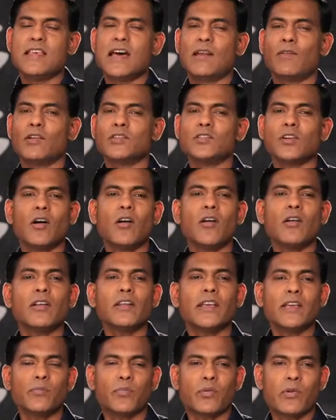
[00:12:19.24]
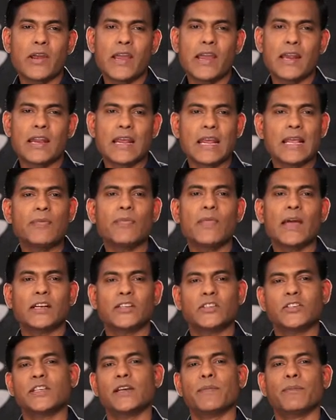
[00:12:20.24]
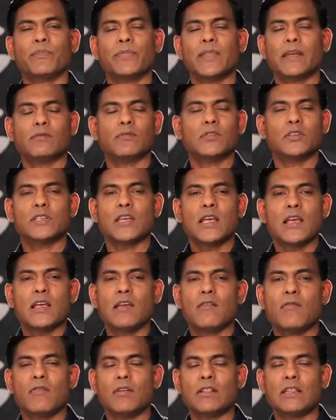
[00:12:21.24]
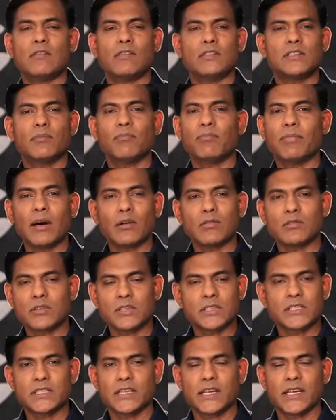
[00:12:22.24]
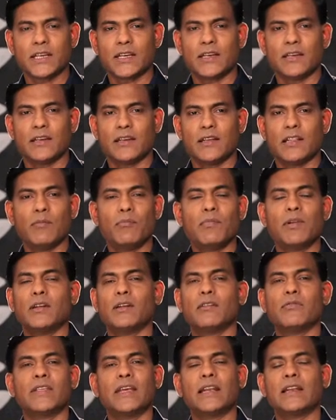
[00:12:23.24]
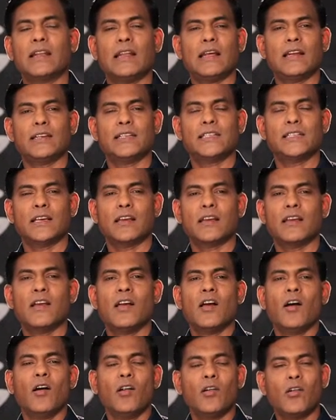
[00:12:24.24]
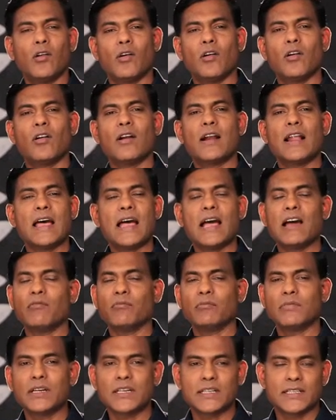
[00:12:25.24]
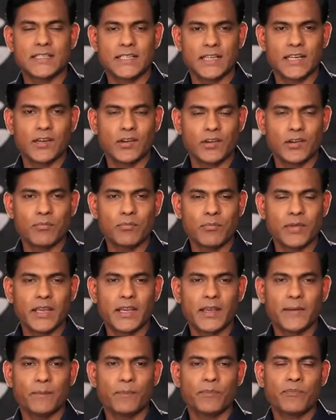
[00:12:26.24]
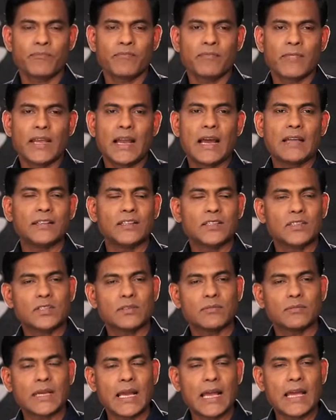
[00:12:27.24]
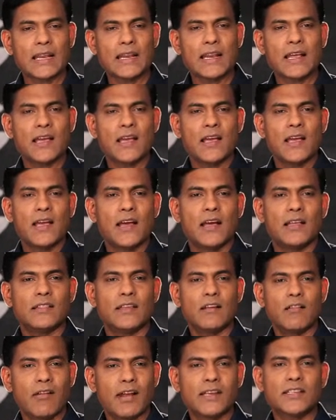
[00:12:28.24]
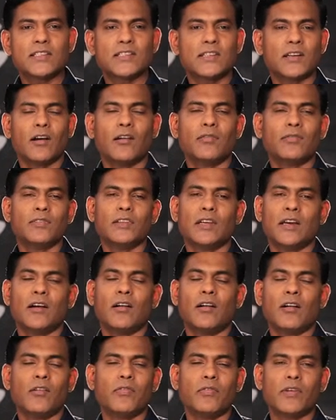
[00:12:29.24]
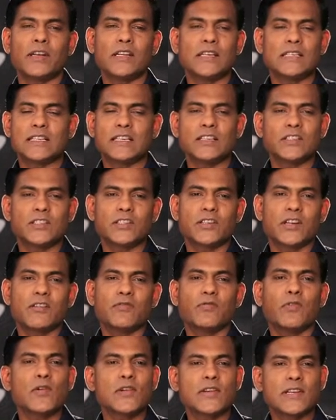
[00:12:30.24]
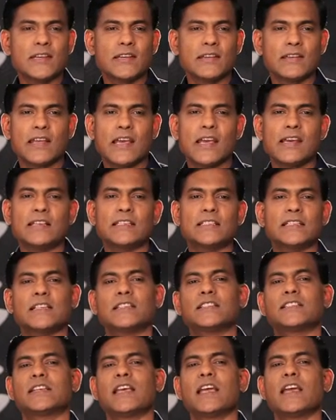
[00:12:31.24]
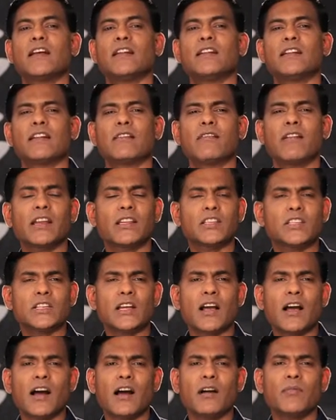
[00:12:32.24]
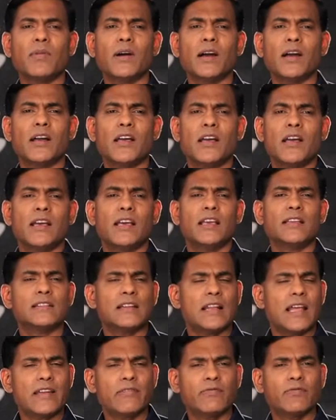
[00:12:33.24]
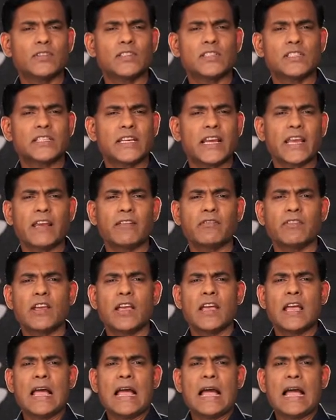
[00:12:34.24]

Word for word: That was all he prayed in that ship that was that was about to sink in the middle of the Atlantic. Lord, have mercy on me. And, this, and the rest of, of it is history. 14 days they sailed, they reached harbor. His life was saved.